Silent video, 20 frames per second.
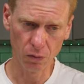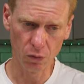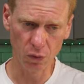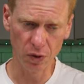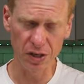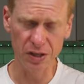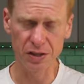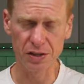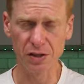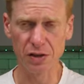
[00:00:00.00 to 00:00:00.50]

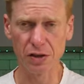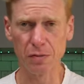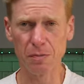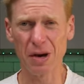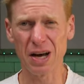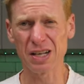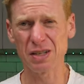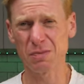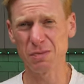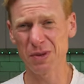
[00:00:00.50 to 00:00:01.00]
We need to do the
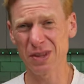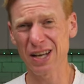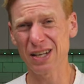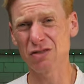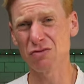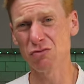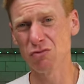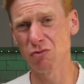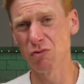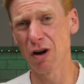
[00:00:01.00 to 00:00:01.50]
maths, but
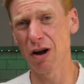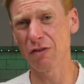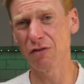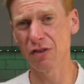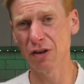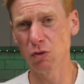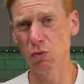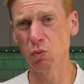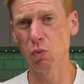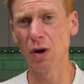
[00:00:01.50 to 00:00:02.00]
that's
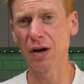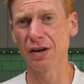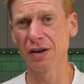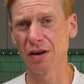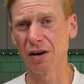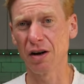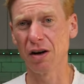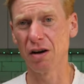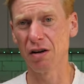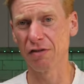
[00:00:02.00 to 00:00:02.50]
roughly one
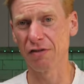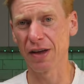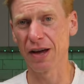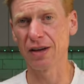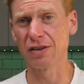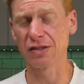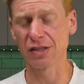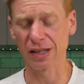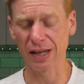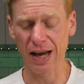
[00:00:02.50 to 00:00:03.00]
and a half
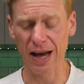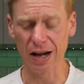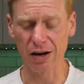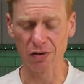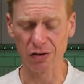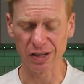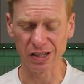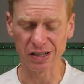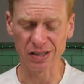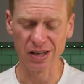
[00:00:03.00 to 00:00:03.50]
thousand
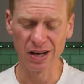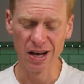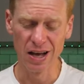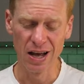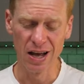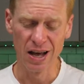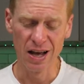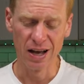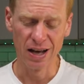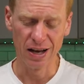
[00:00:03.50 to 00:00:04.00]
calories.
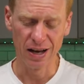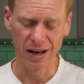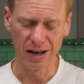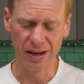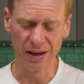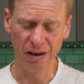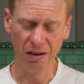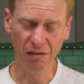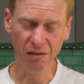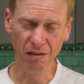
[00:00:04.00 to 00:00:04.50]

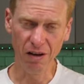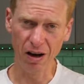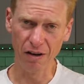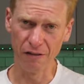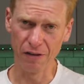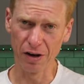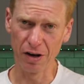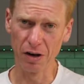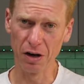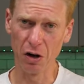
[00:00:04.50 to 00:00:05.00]
And I
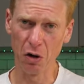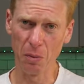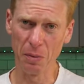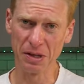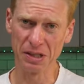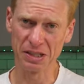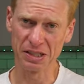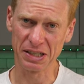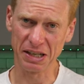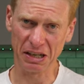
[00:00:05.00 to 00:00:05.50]
feel a little
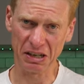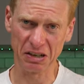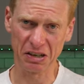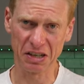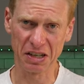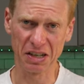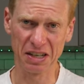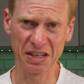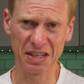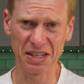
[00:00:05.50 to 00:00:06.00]
bit sick
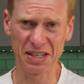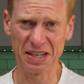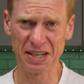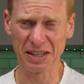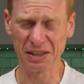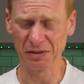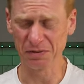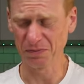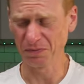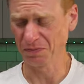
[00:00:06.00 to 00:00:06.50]
looking at this
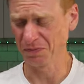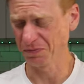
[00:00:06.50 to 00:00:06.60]
now.